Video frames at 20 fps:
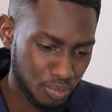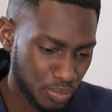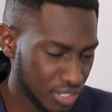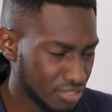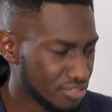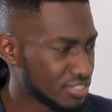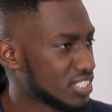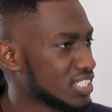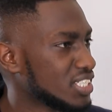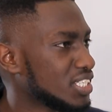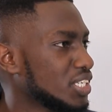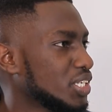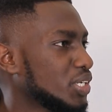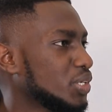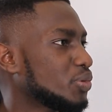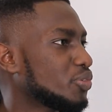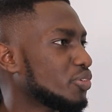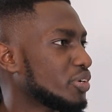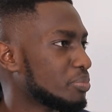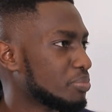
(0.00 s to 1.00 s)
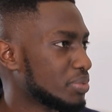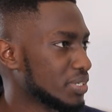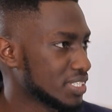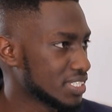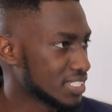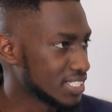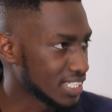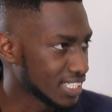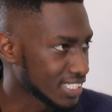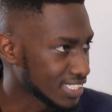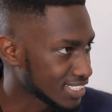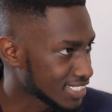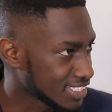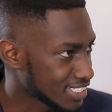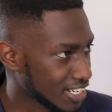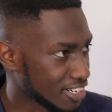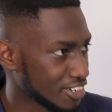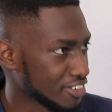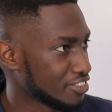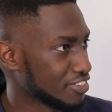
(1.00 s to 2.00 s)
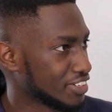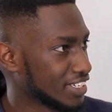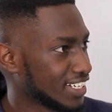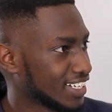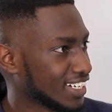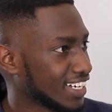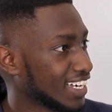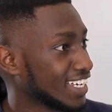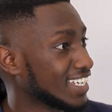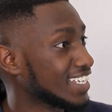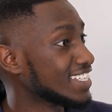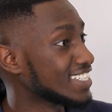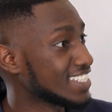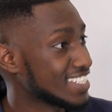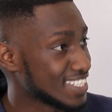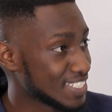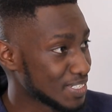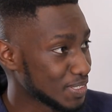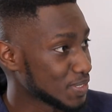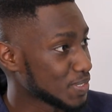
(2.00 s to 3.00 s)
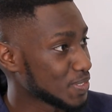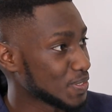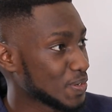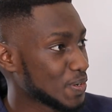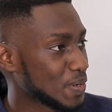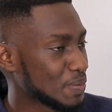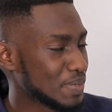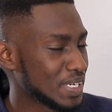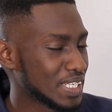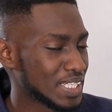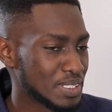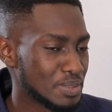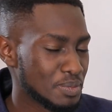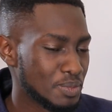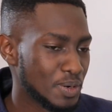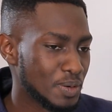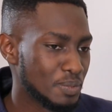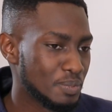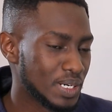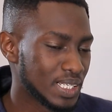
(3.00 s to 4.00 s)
We've seen you represent Africa. It's also commendable,